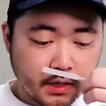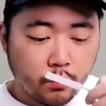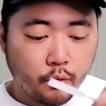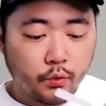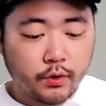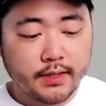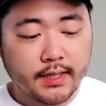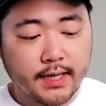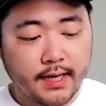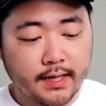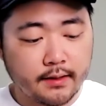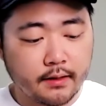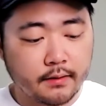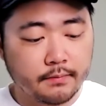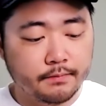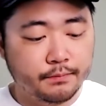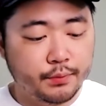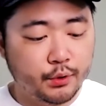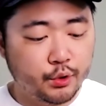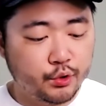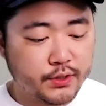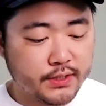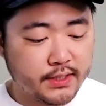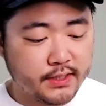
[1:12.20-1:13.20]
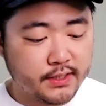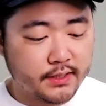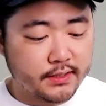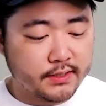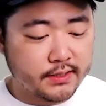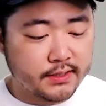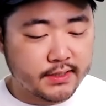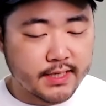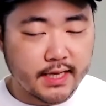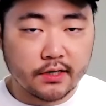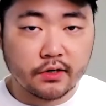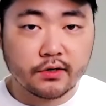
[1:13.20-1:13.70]
When that booziness
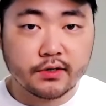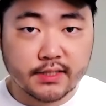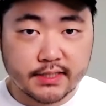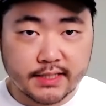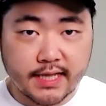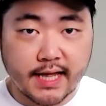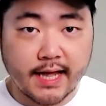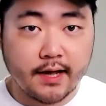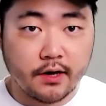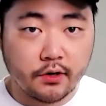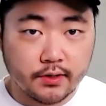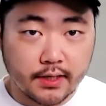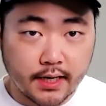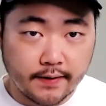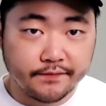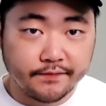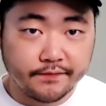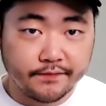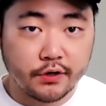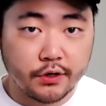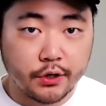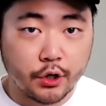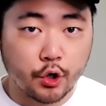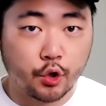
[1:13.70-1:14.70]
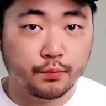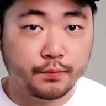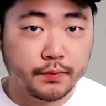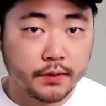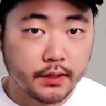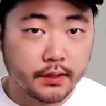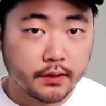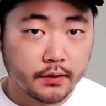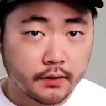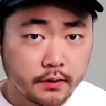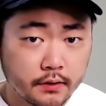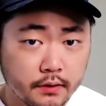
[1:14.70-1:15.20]
settles down after the
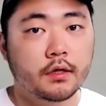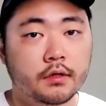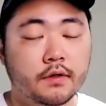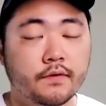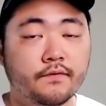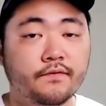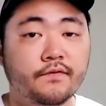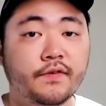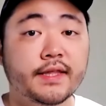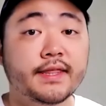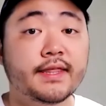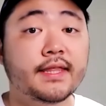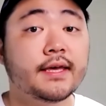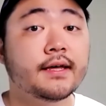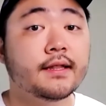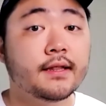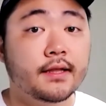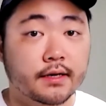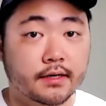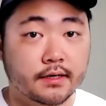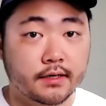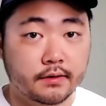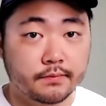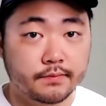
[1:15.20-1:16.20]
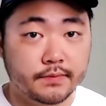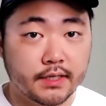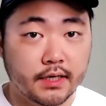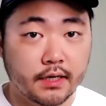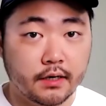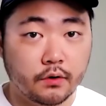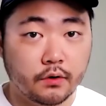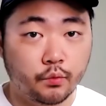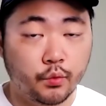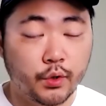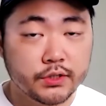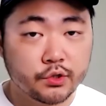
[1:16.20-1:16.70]
opening, the vanilla comes
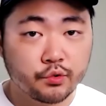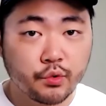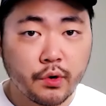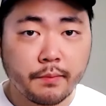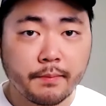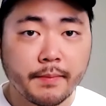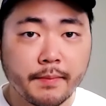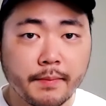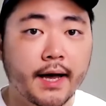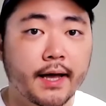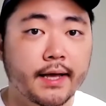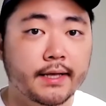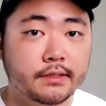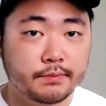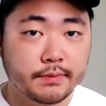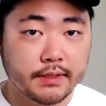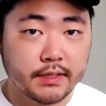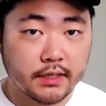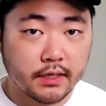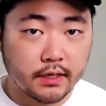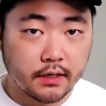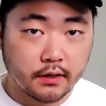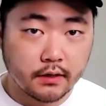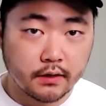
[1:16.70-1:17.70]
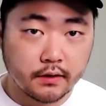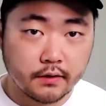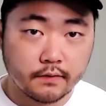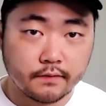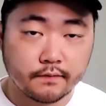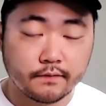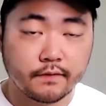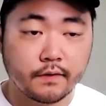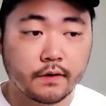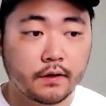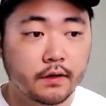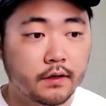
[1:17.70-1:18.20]
out, which reminds me
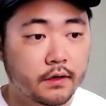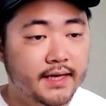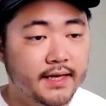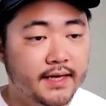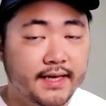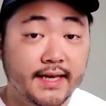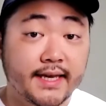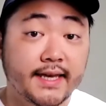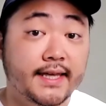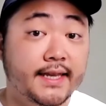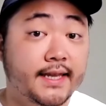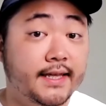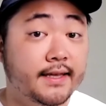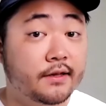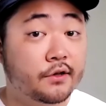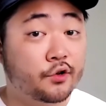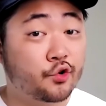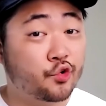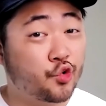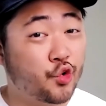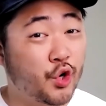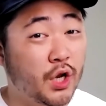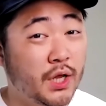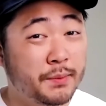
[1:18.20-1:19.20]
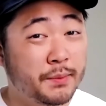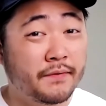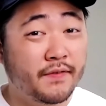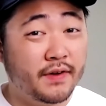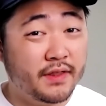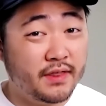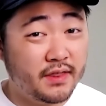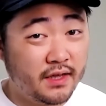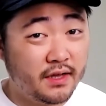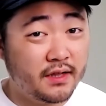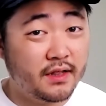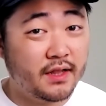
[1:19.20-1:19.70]
of eating creamy
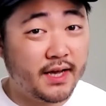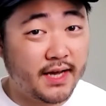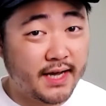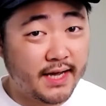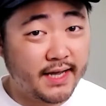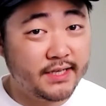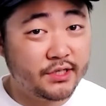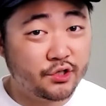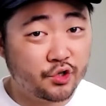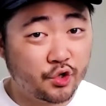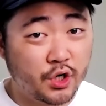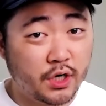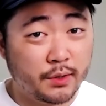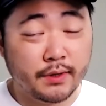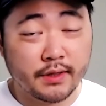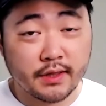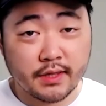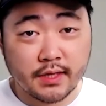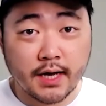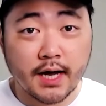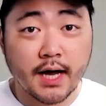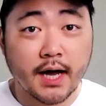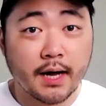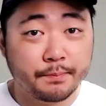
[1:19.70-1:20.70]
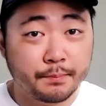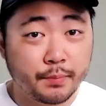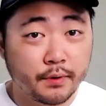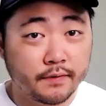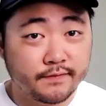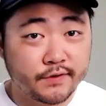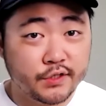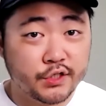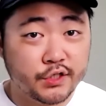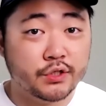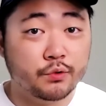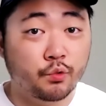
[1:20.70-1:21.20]
vanilla ice cream on top
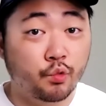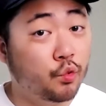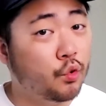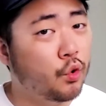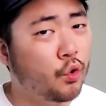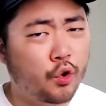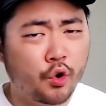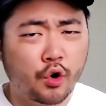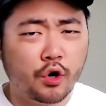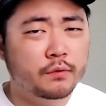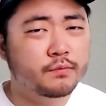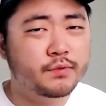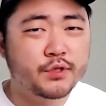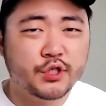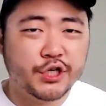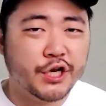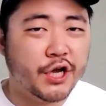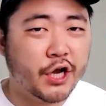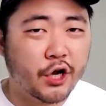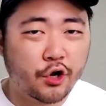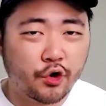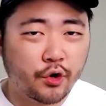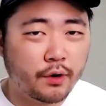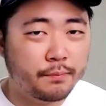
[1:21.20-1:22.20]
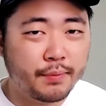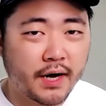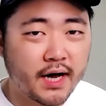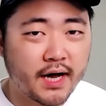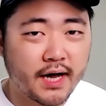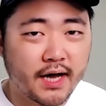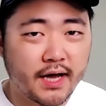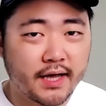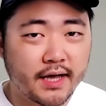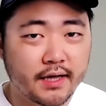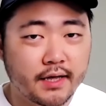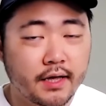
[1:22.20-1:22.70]
of warm cherry
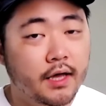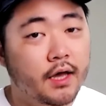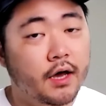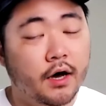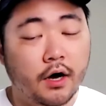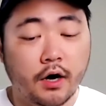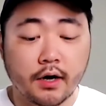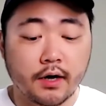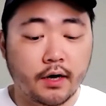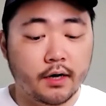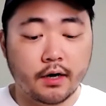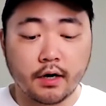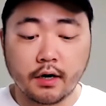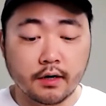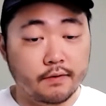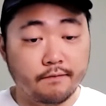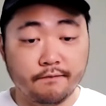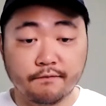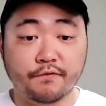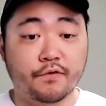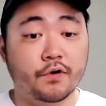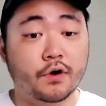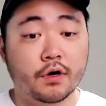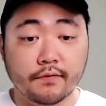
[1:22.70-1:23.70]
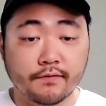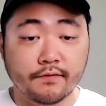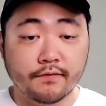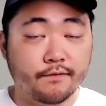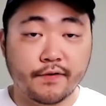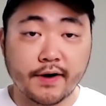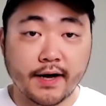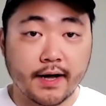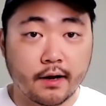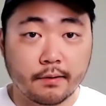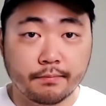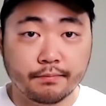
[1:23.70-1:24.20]
pie in front of a
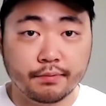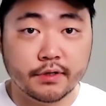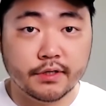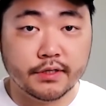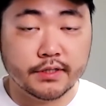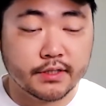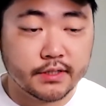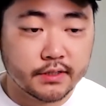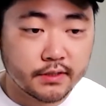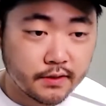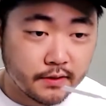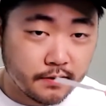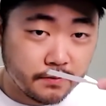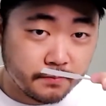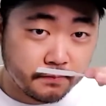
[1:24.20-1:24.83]
fireplace.